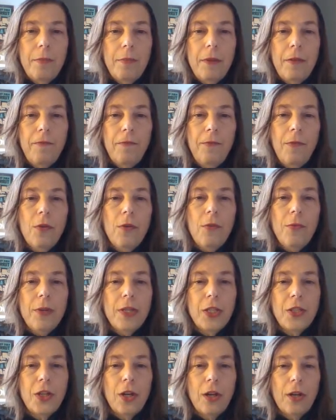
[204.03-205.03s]
before
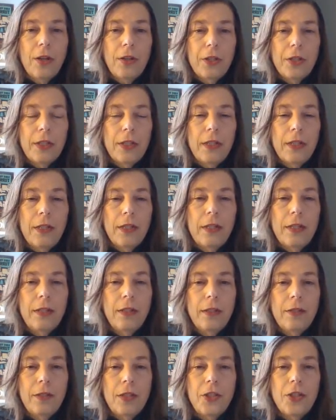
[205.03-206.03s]
we start
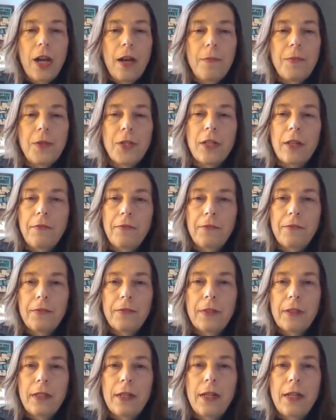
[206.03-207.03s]
the job
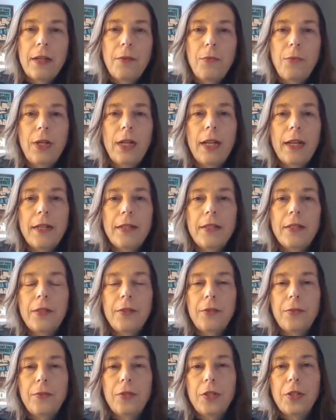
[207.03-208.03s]
stuff, I would like
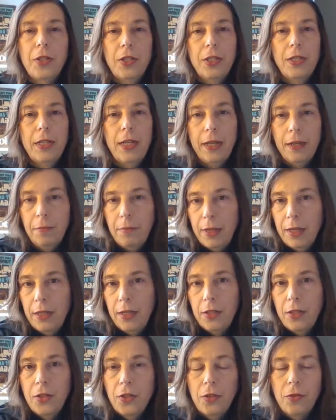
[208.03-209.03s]
to just take a
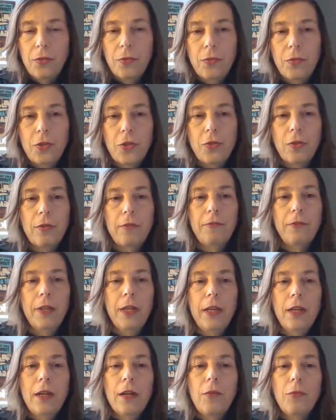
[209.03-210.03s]
minute to sort of
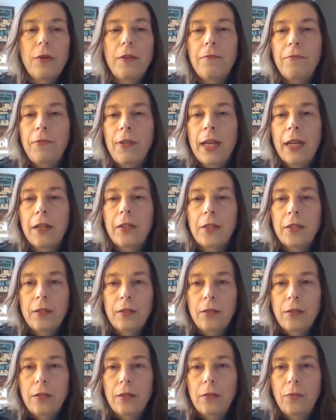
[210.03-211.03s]
reflect
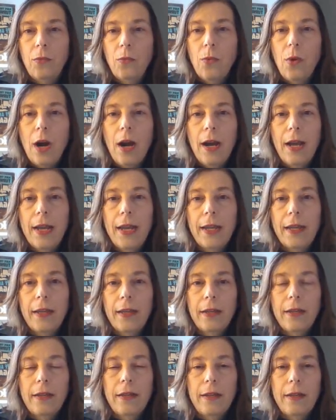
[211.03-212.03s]
on why
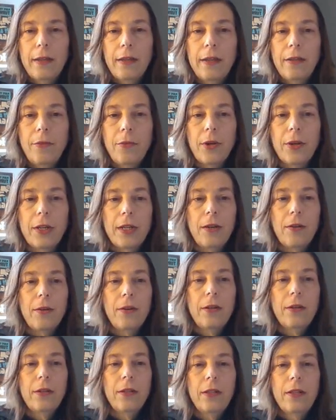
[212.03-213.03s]
we're
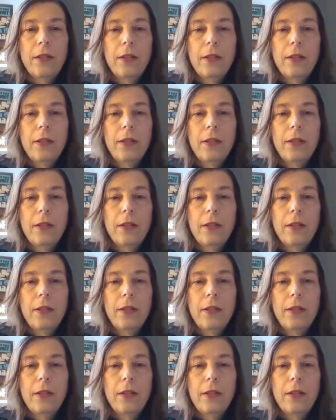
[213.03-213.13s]
here.